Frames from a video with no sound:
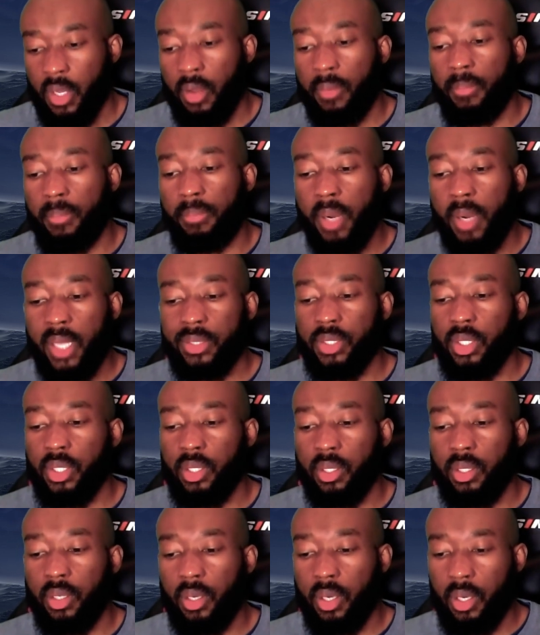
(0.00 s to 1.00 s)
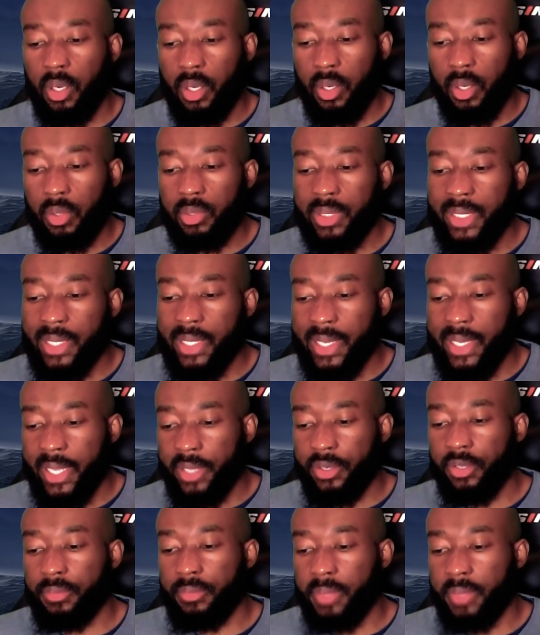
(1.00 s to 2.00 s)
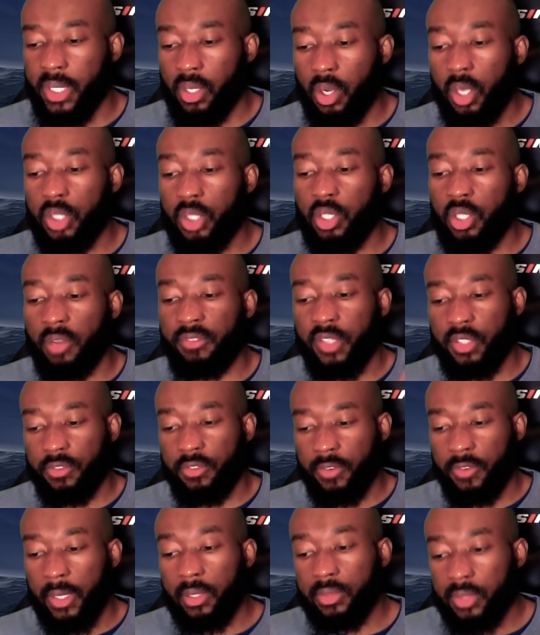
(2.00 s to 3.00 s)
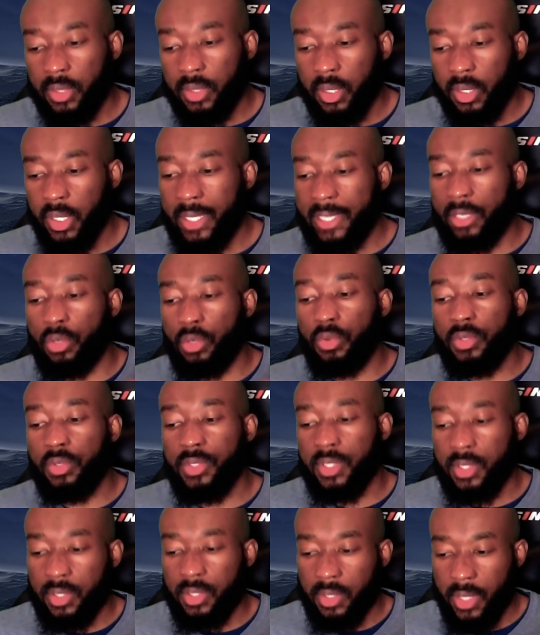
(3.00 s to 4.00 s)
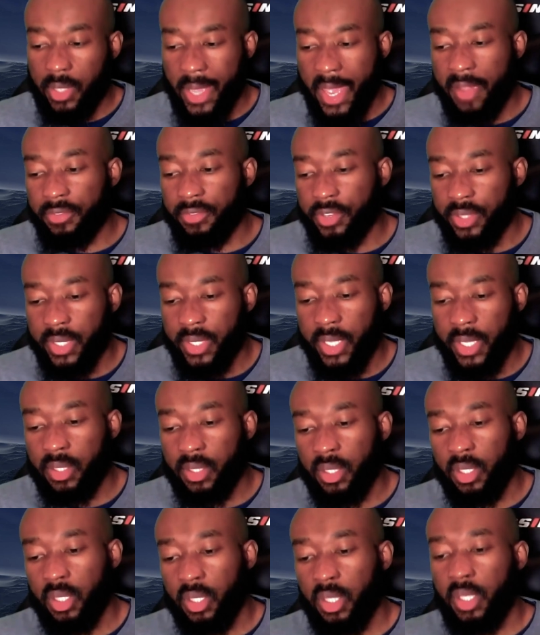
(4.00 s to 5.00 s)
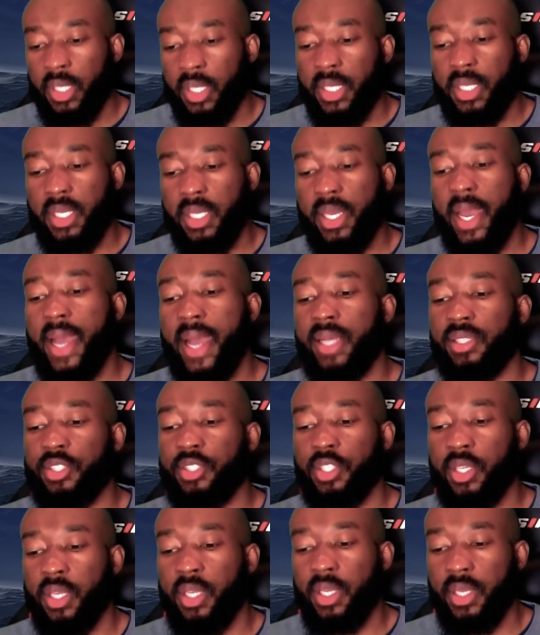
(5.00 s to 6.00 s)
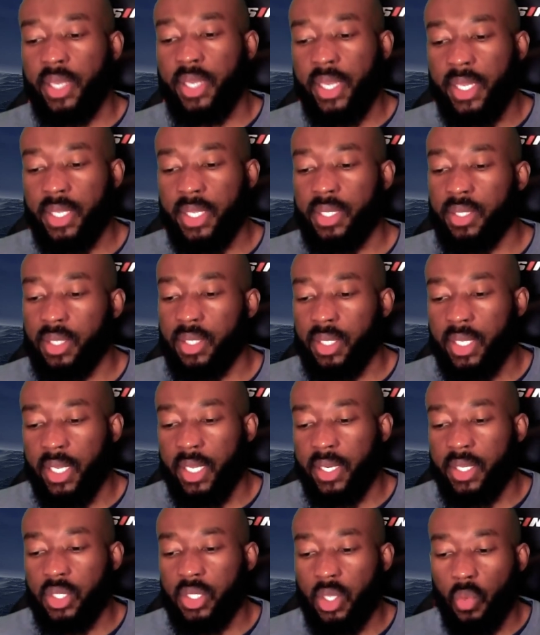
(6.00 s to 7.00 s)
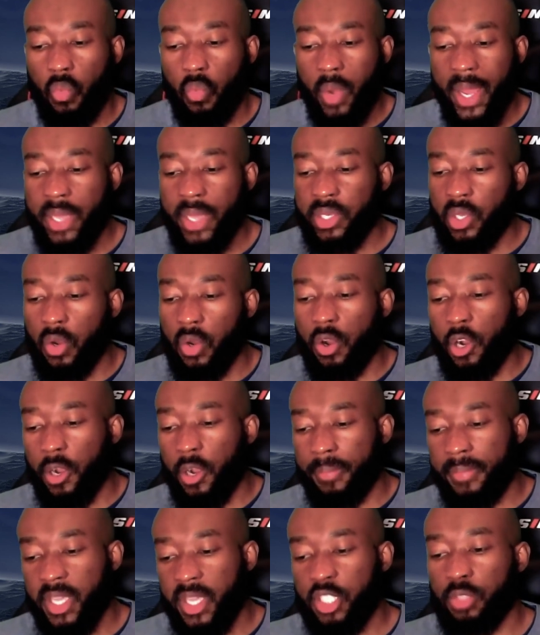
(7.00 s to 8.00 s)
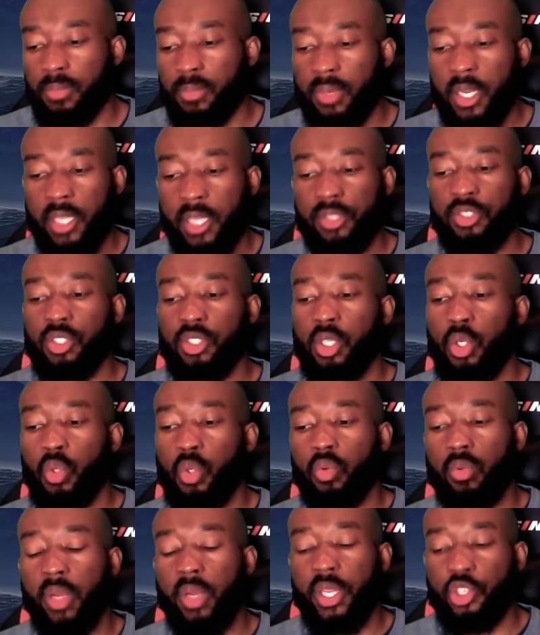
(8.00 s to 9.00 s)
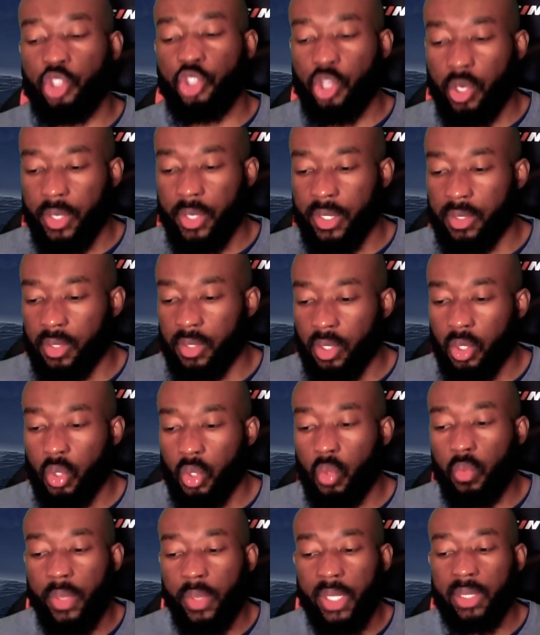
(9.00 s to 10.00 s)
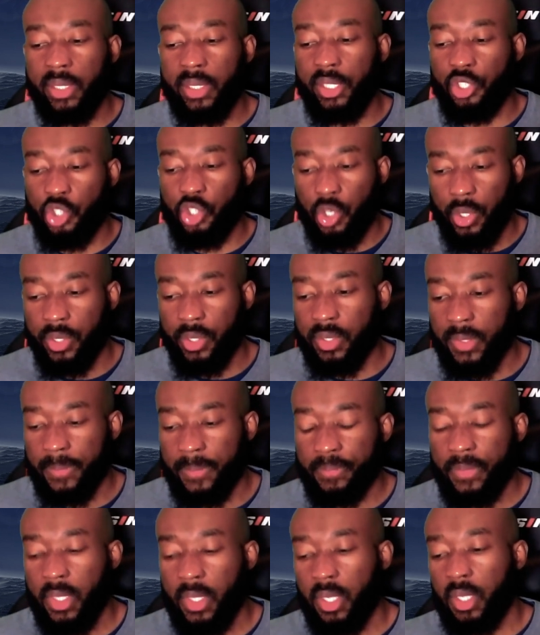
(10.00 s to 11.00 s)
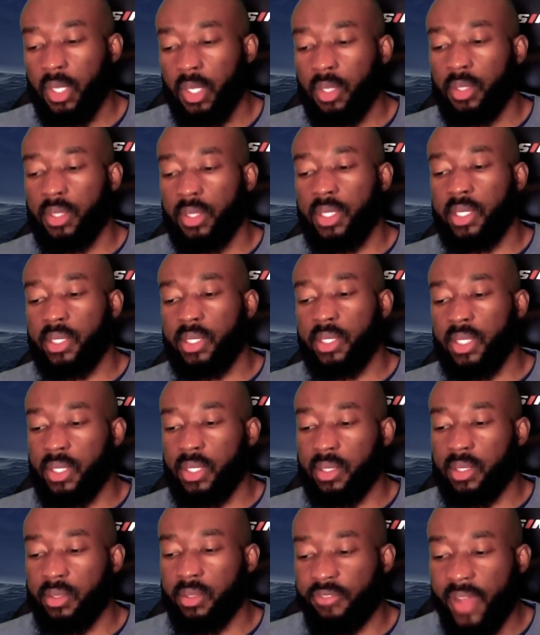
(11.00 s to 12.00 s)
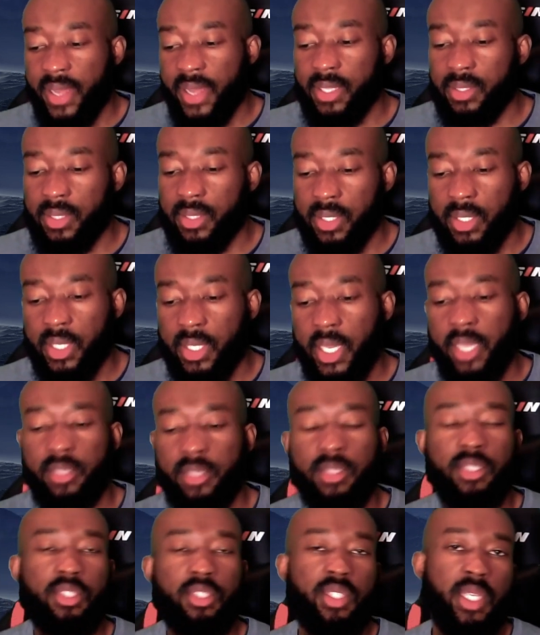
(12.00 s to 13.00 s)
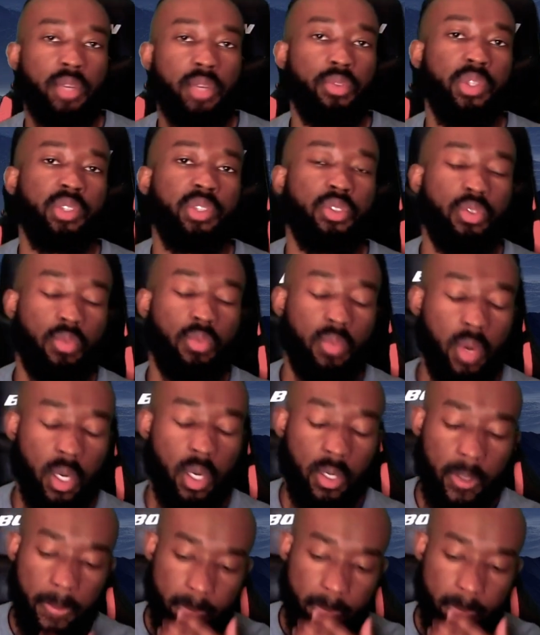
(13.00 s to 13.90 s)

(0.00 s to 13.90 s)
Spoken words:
But only later, because of his fault, he loses everything he has, and it is a white or a mixed bloods who will enjoy it. This is vanity and a serious wrong.